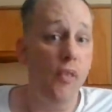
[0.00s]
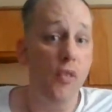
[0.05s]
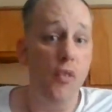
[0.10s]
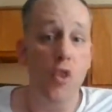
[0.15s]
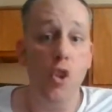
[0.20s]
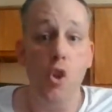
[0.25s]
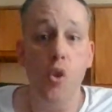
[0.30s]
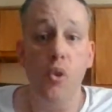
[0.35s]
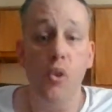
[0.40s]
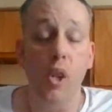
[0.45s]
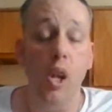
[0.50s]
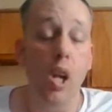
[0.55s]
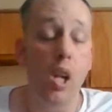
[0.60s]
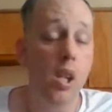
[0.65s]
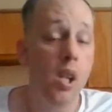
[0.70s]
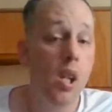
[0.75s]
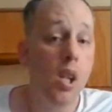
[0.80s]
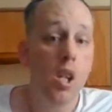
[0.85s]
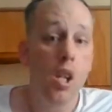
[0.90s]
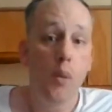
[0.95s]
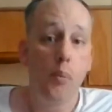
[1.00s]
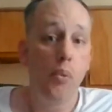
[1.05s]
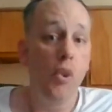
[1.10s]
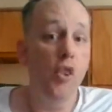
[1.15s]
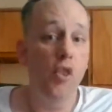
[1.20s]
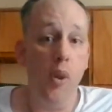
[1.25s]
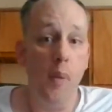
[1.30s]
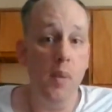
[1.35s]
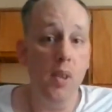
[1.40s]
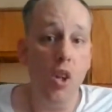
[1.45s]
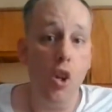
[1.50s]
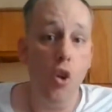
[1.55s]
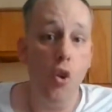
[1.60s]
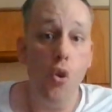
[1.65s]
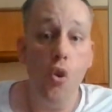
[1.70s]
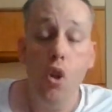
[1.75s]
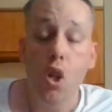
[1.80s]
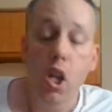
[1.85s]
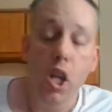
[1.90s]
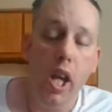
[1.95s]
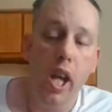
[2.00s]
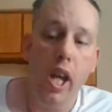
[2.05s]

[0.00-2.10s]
reviews on, please let me know.